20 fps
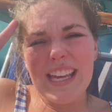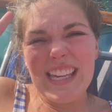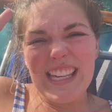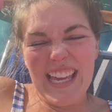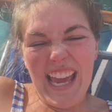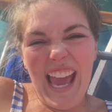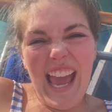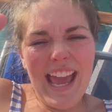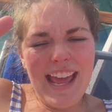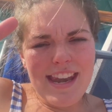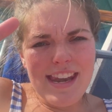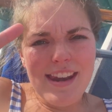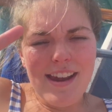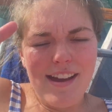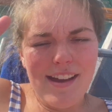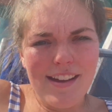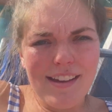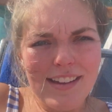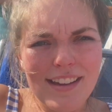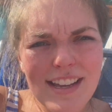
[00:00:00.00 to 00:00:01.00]
Again,
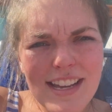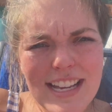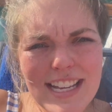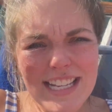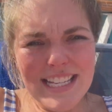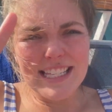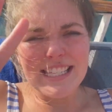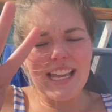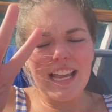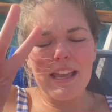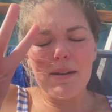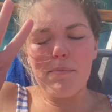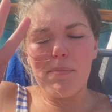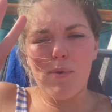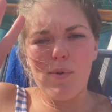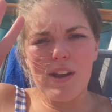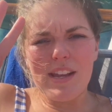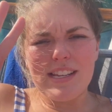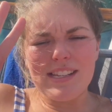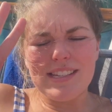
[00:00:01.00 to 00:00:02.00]
second
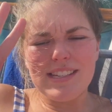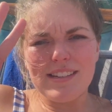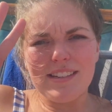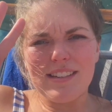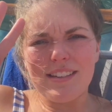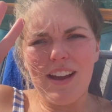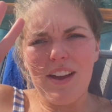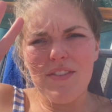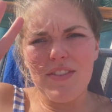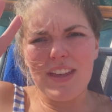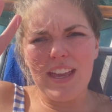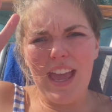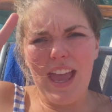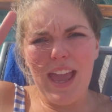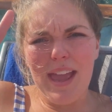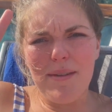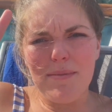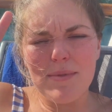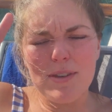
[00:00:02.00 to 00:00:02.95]
point of the game,